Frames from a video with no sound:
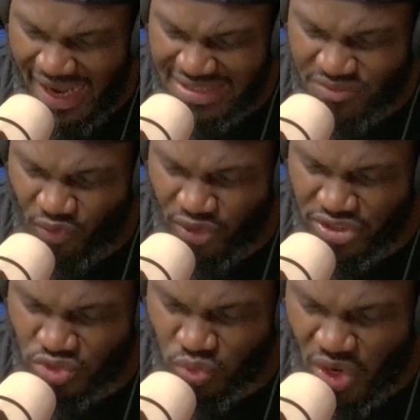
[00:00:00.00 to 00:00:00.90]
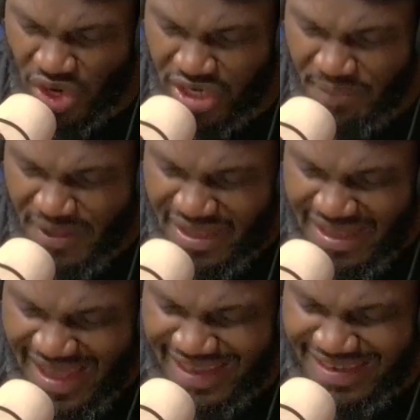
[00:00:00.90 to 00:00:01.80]
for His work
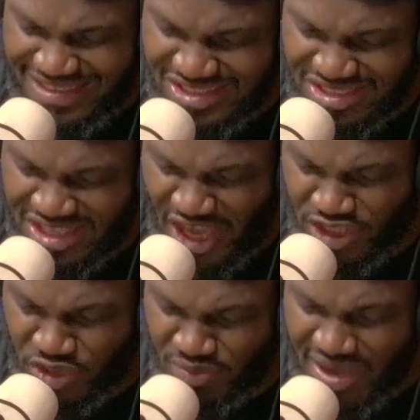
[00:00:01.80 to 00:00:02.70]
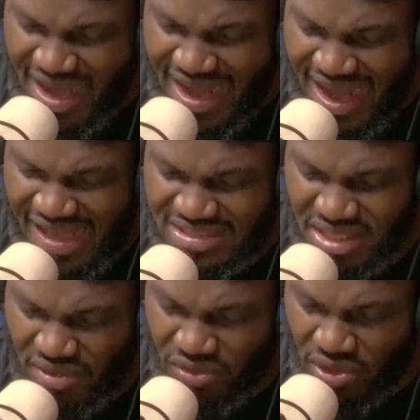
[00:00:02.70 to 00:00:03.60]
and His kingdom. Ask
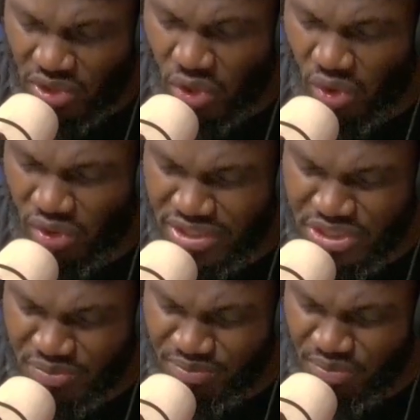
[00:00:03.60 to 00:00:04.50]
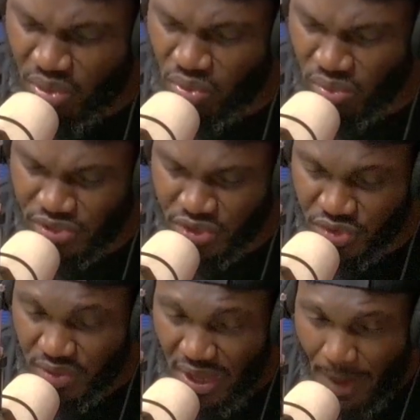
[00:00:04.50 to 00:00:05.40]
the Lord to mold you,
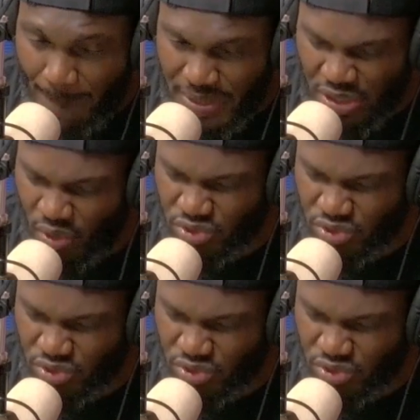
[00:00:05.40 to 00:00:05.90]
because